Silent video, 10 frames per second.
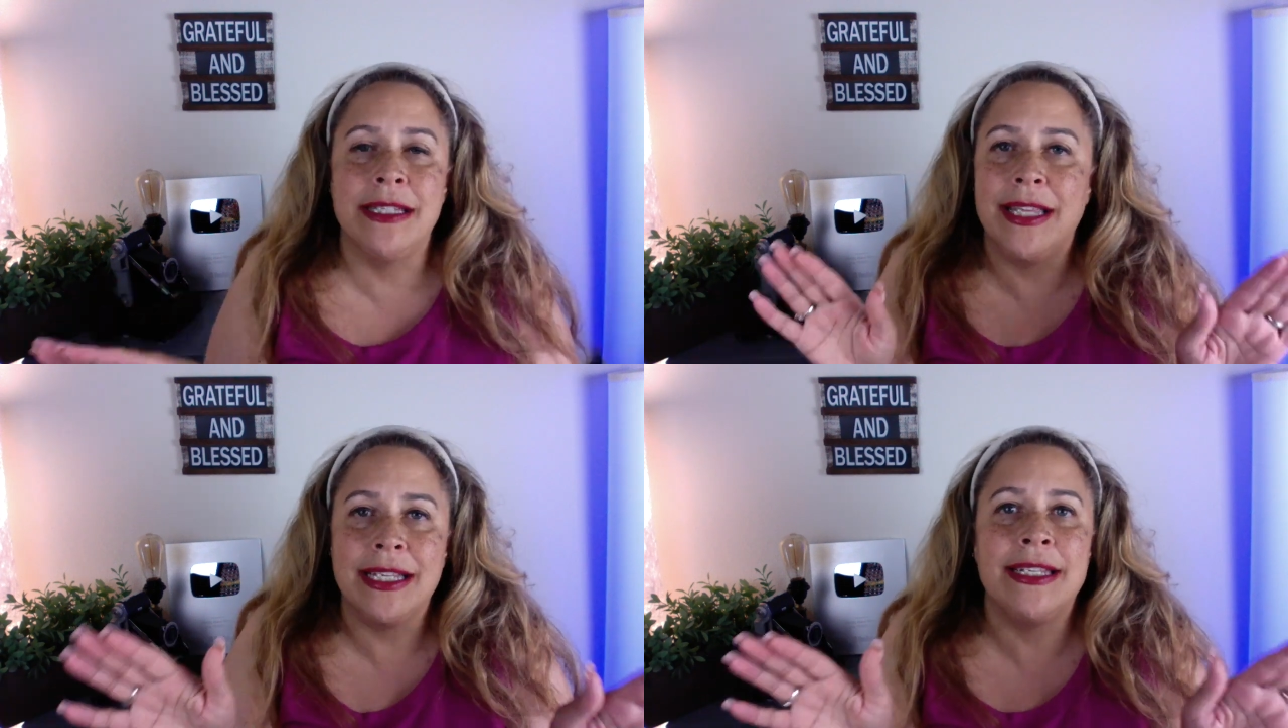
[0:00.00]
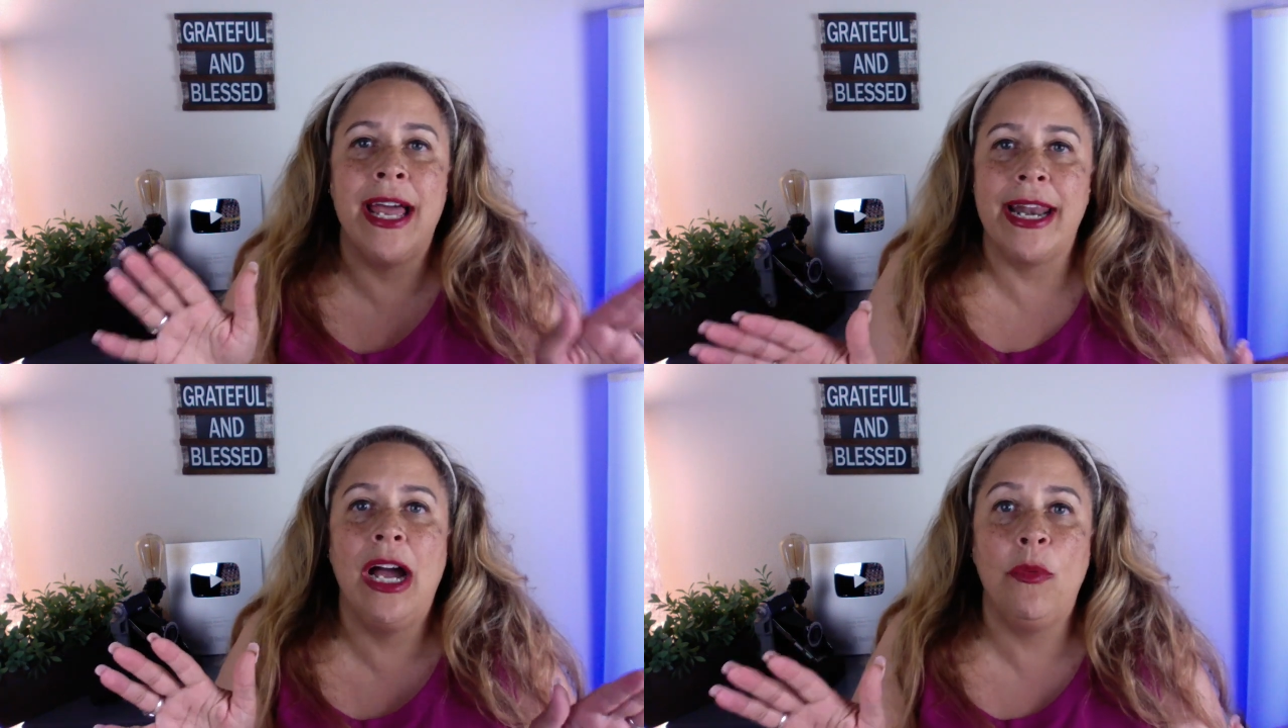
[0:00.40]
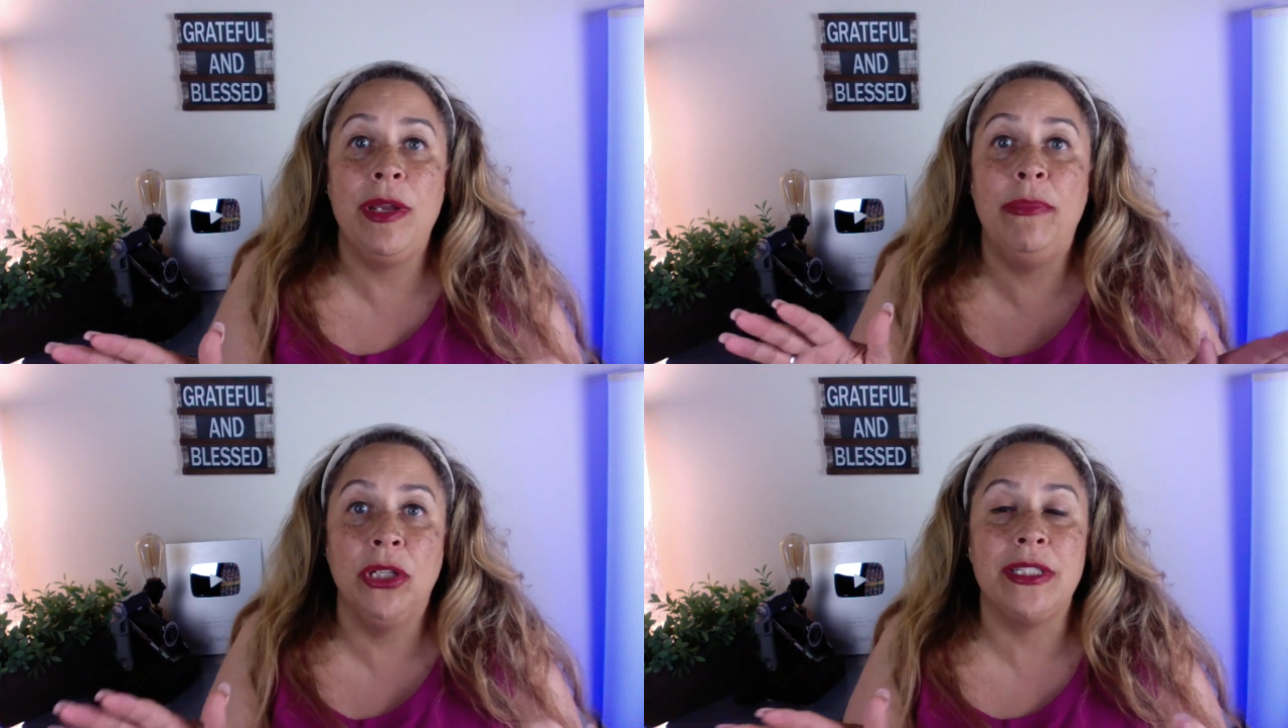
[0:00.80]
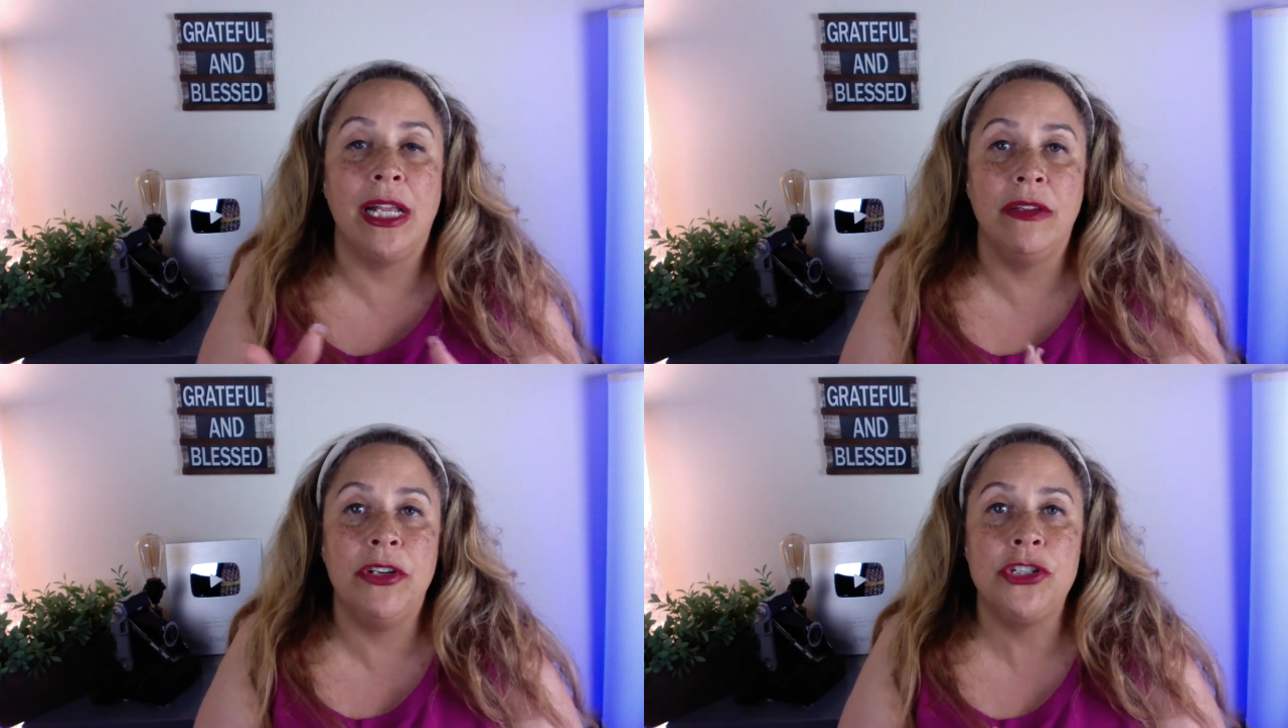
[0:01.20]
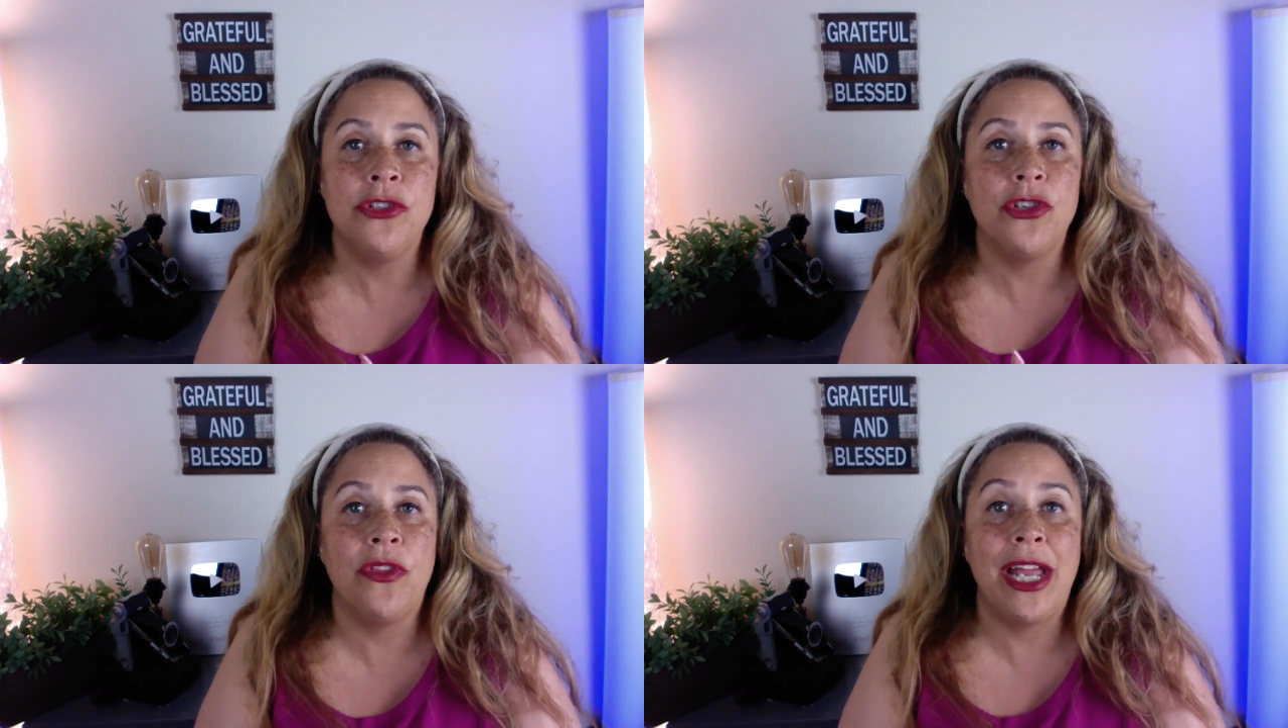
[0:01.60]
That's not how we bill television.
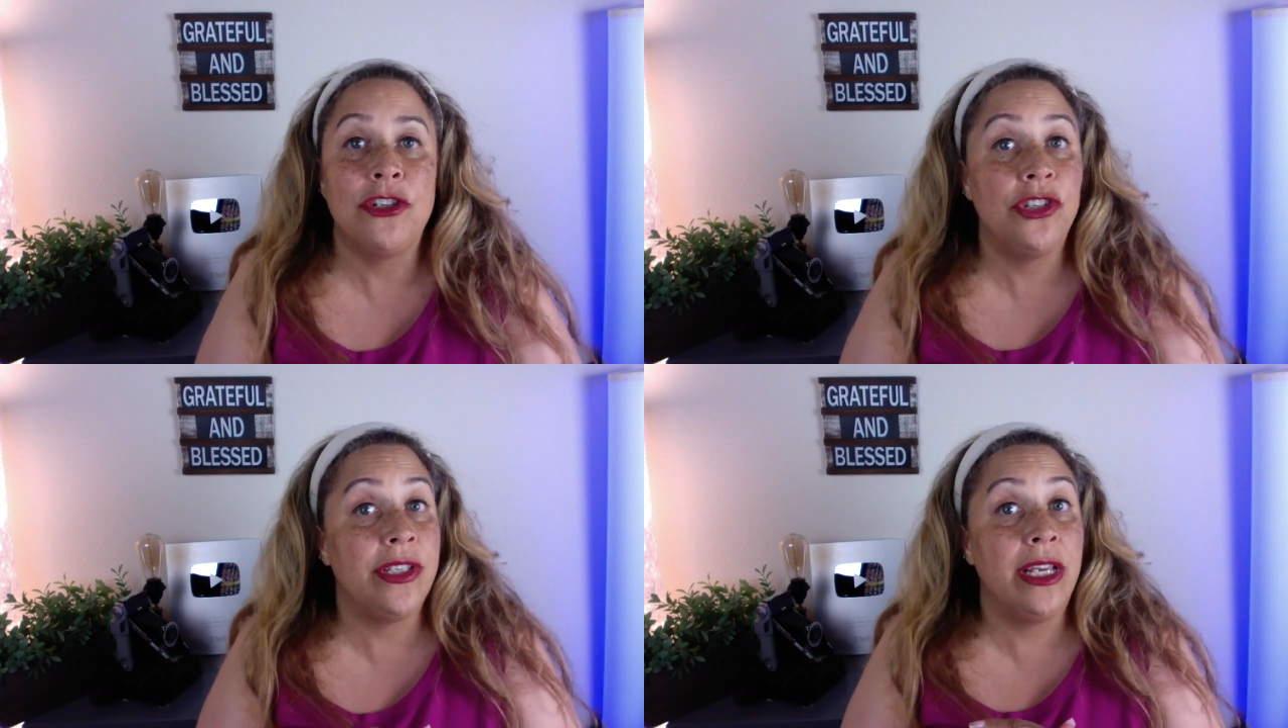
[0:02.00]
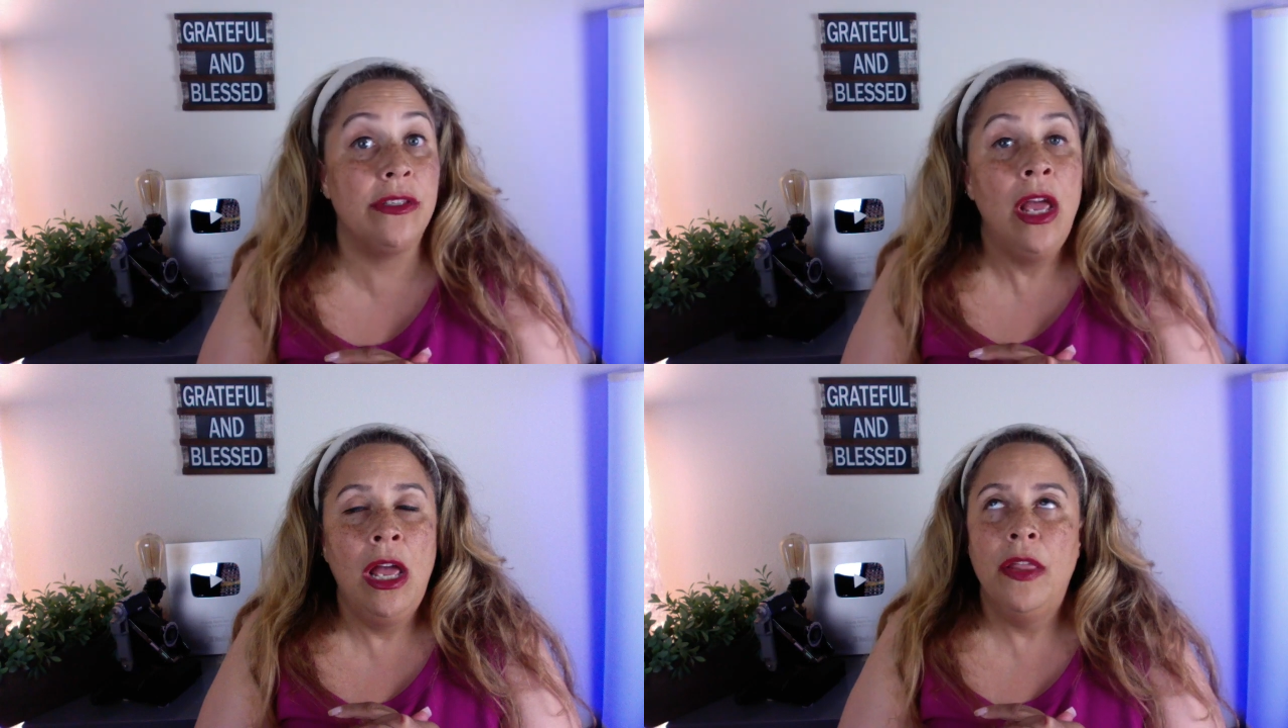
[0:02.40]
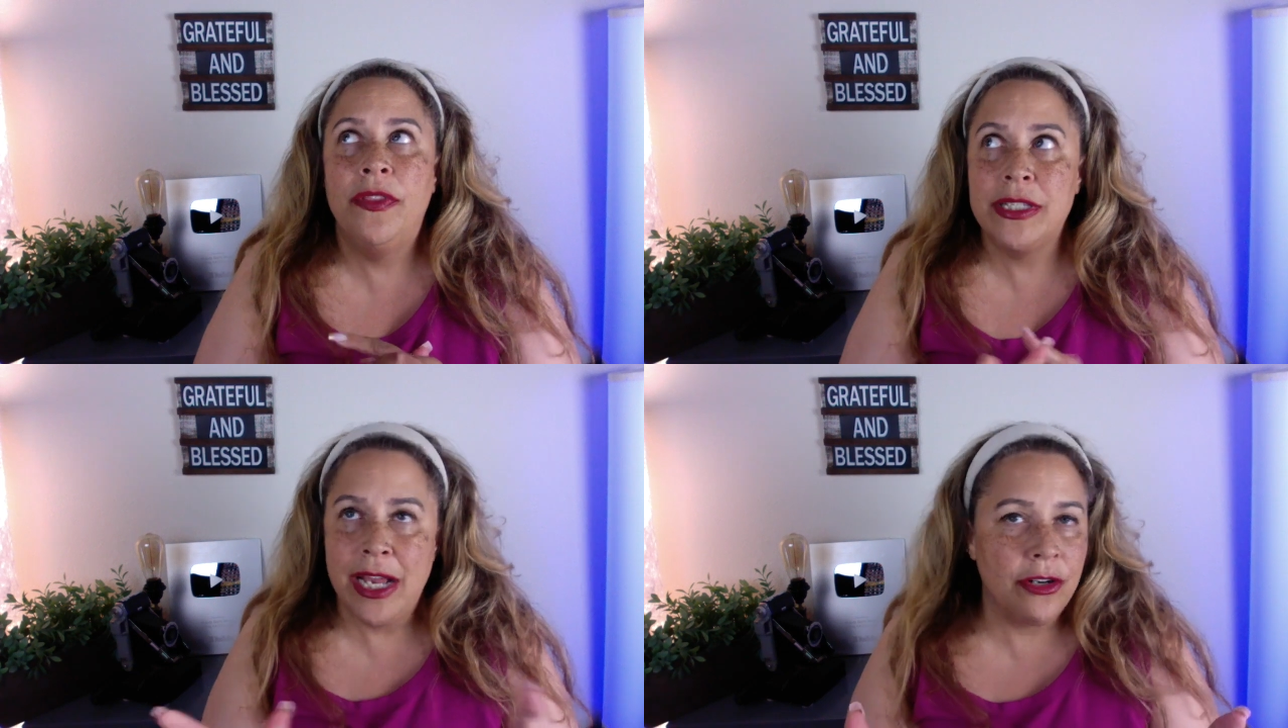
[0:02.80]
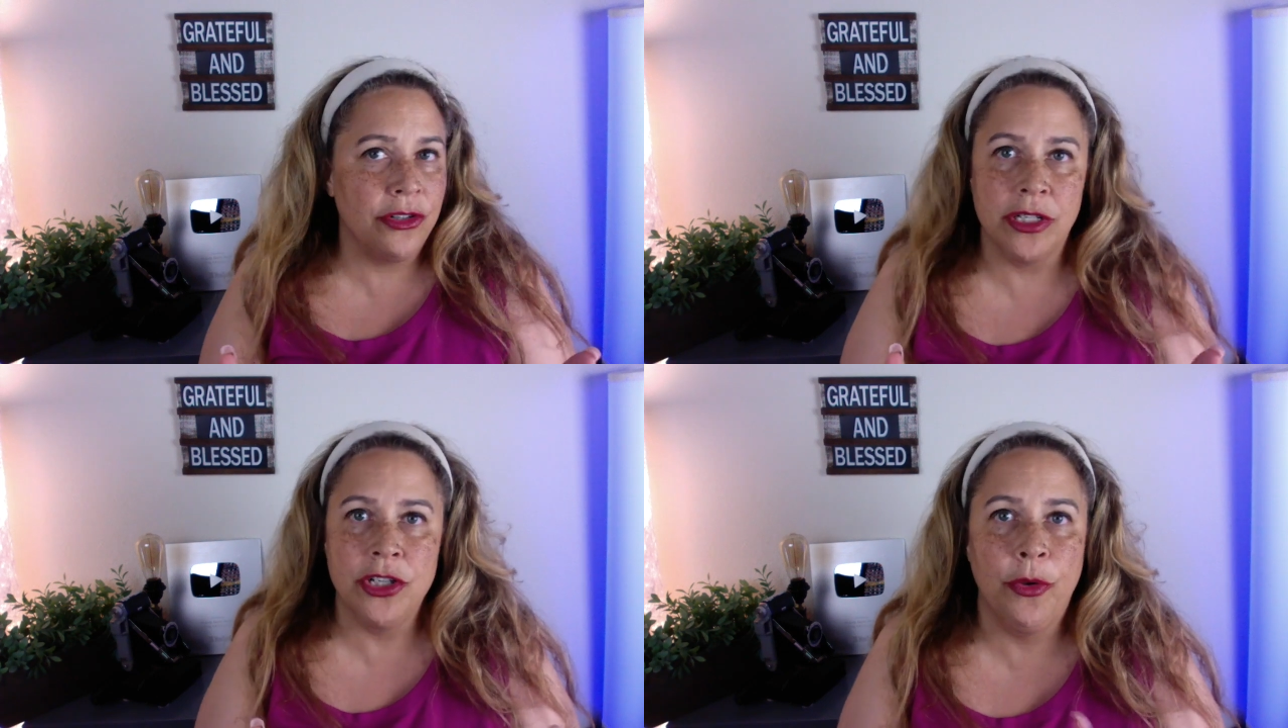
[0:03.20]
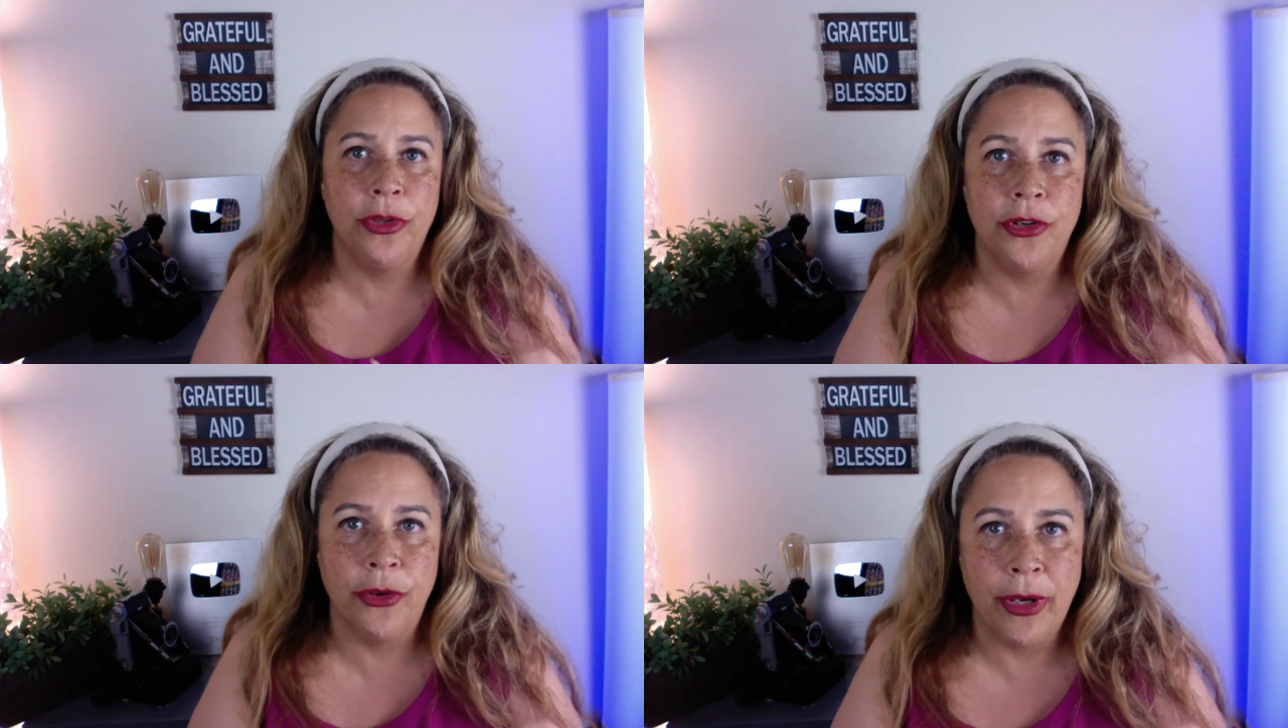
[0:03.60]
So that just says this actor doesn't know what
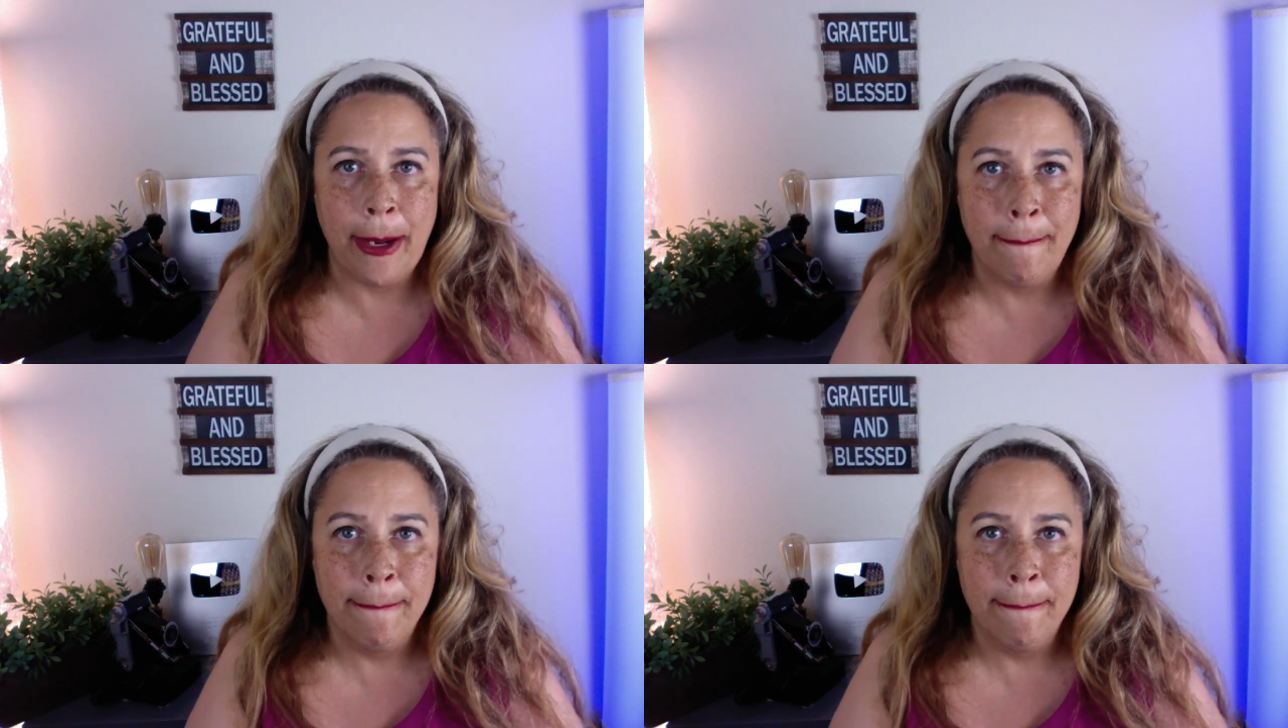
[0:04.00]
they're doing.